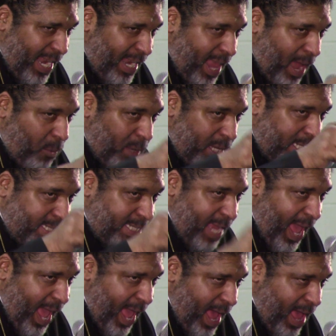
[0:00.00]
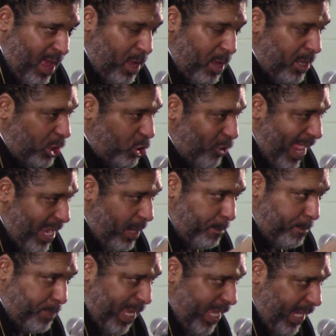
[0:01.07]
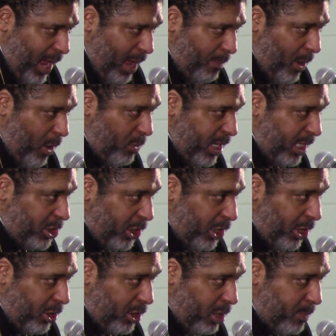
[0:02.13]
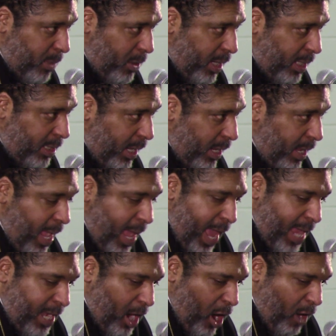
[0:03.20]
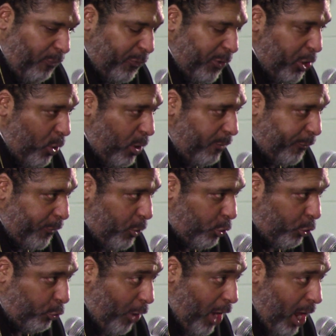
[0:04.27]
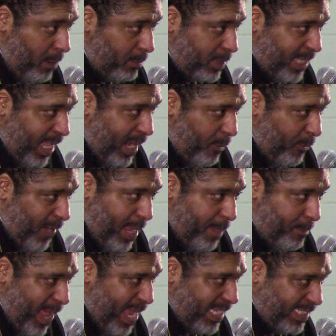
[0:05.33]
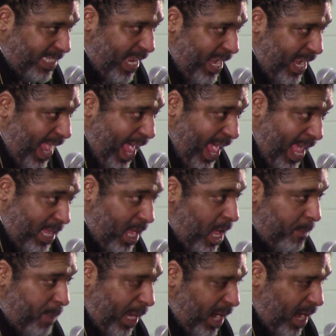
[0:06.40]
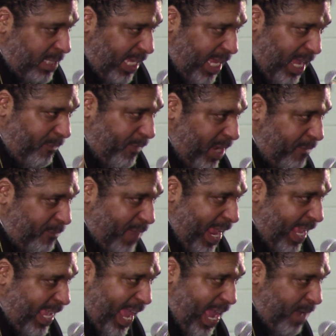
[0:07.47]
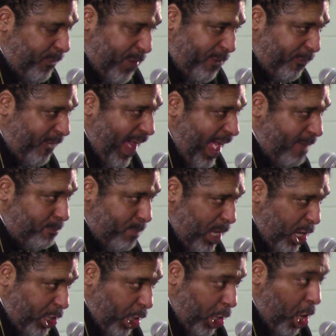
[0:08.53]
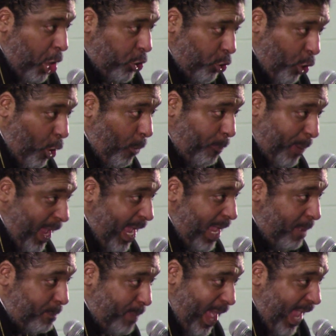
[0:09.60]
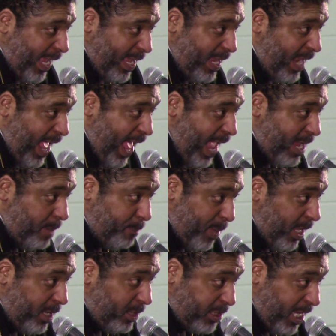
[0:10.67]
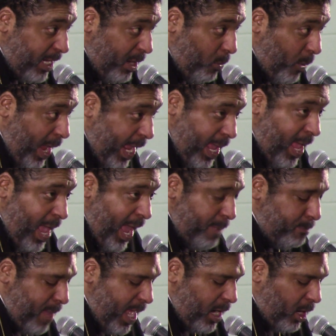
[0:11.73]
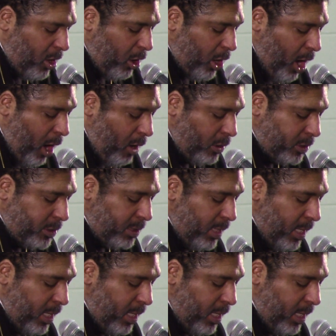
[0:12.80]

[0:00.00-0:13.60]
that would dare try to beat up on this little community and offer you a few crumbs that are really based in line, because even if they gave you $5 million, you're going to pay it back in higher bills anyway and medical costs.